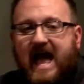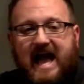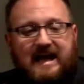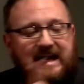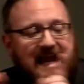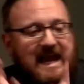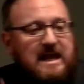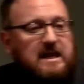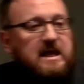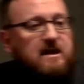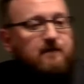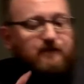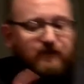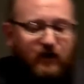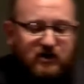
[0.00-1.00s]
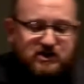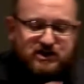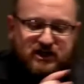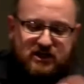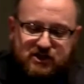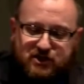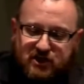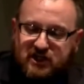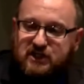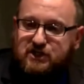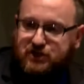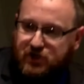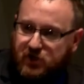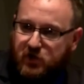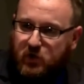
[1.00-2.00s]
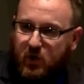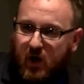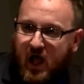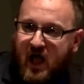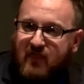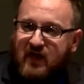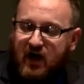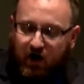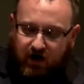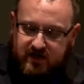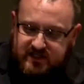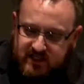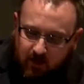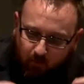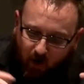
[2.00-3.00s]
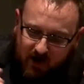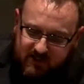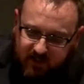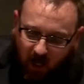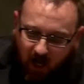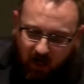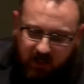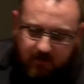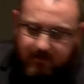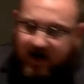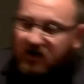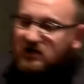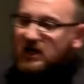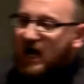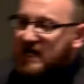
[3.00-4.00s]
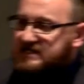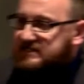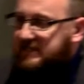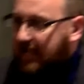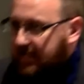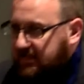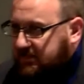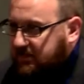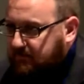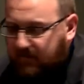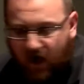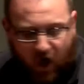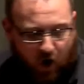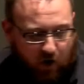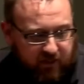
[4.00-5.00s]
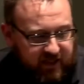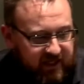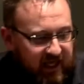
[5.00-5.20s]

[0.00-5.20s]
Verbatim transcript: And any first century Jew that heard someone talk about God's kingdom or the